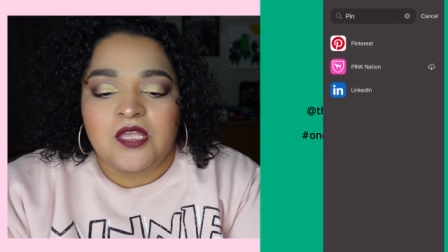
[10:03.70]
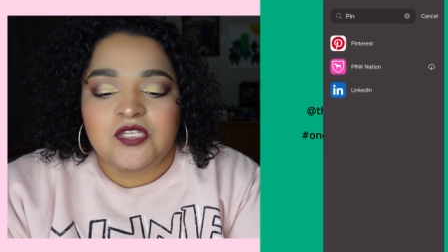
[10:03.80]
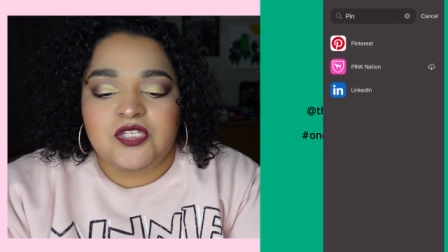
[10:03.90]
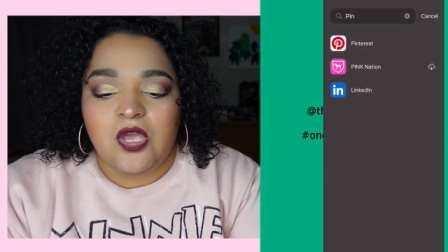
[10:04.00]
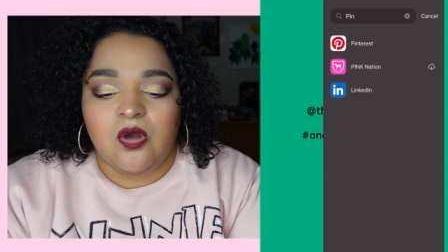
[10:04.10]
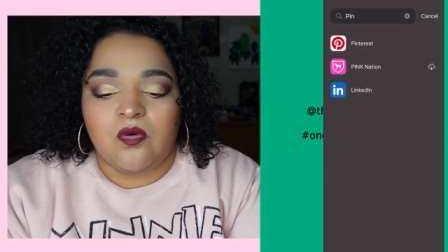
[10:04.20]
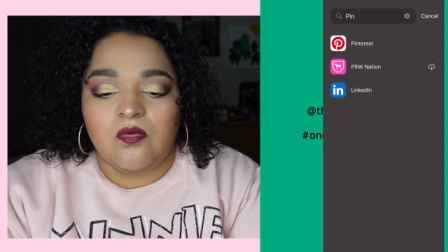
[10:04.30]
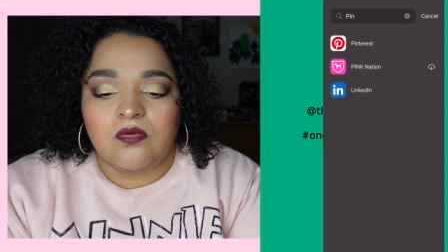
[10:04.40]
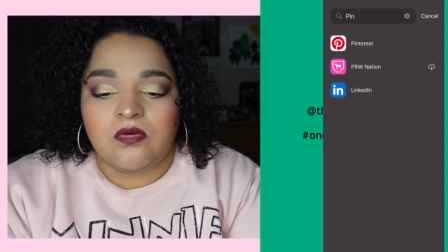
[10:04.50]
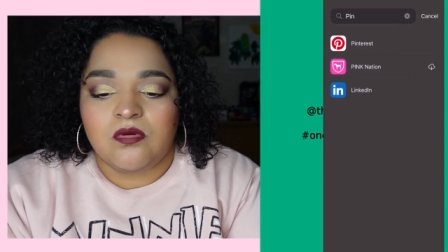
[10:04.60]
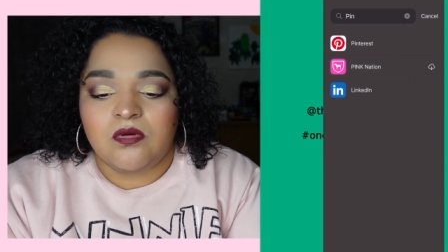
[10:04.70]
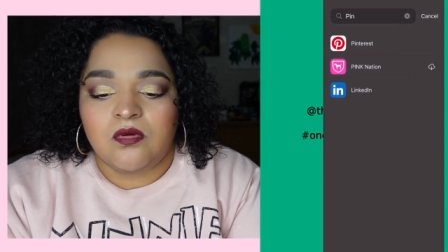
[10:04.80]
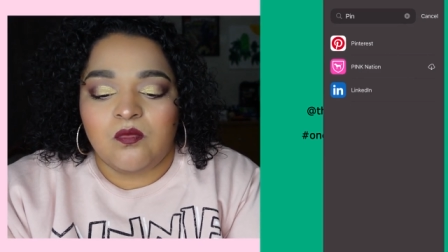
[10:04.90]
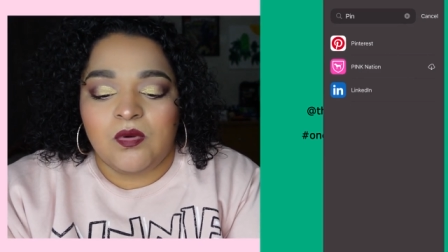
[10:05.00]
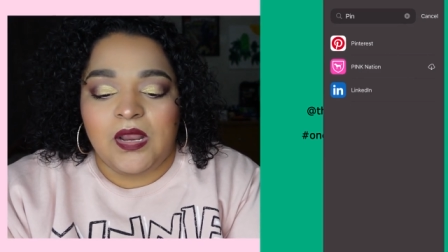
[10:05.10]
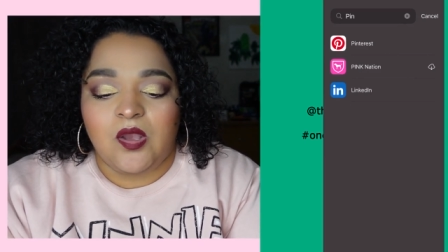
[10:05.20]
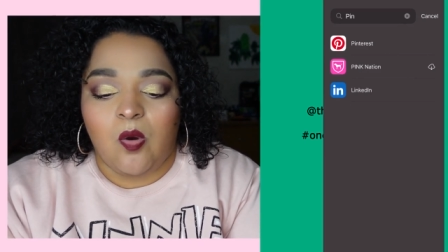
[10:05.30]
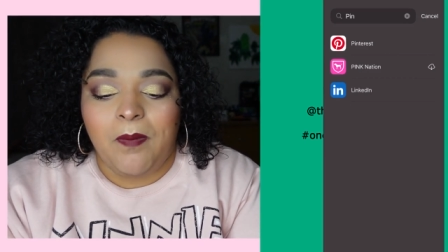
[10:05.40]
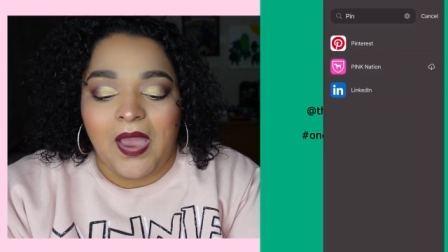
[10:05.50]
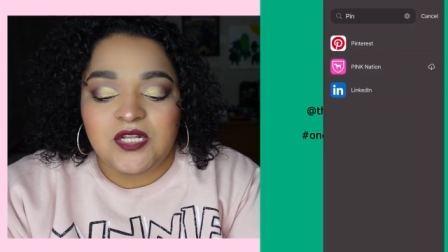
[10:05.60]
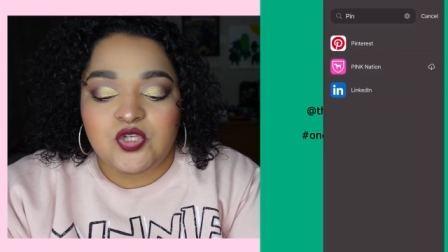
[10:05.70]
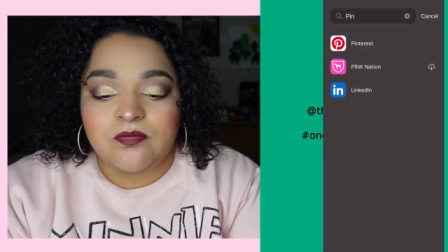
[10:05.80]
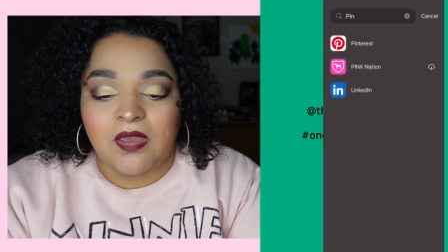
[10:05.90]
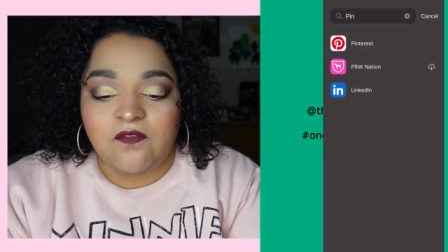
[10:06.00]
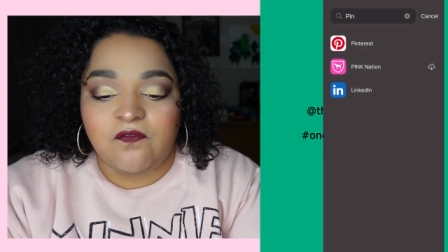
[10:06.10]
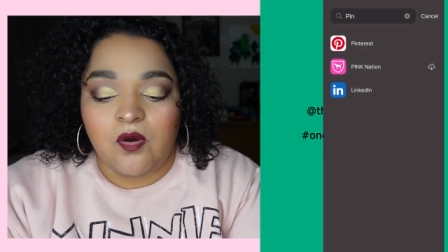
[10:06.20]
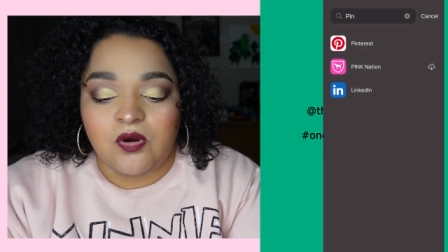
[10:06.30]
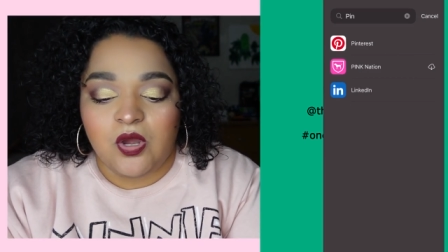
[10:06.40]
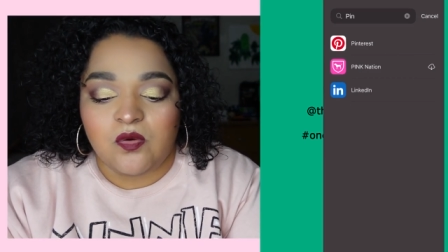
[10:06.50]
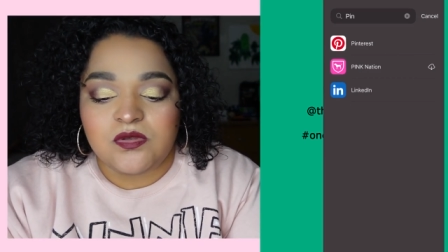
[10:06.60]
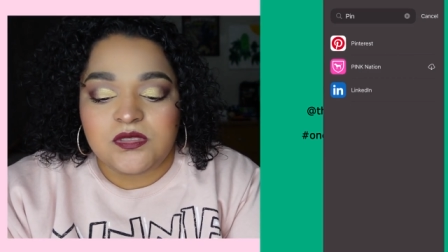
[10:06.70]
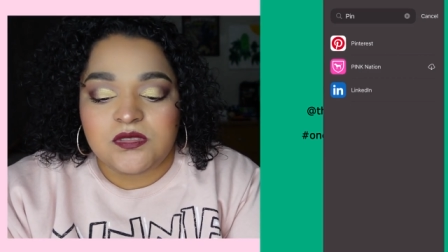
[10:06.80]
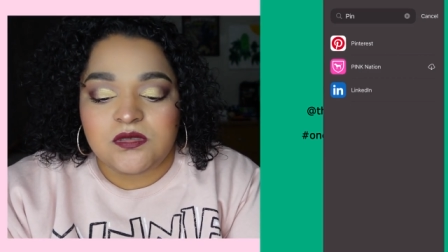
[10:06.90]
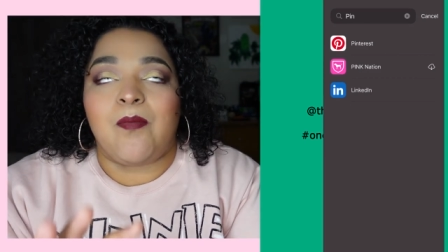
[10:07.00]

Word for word: So when I go back to my photos,